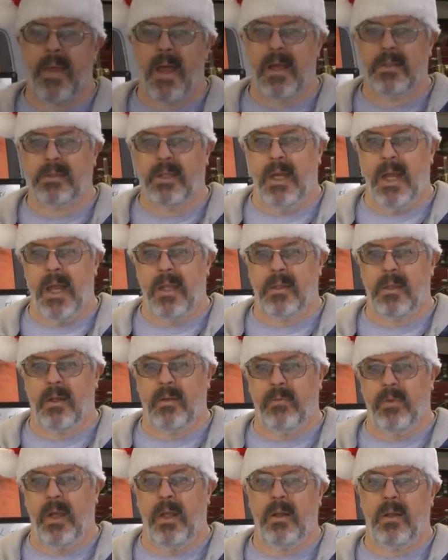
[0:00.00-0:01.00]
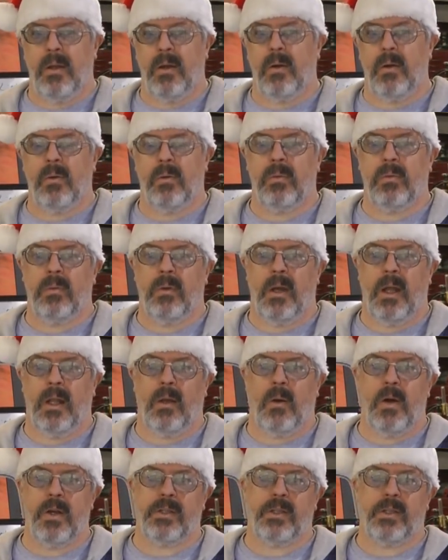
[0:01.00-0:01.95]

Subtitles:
that's the end of the video. I know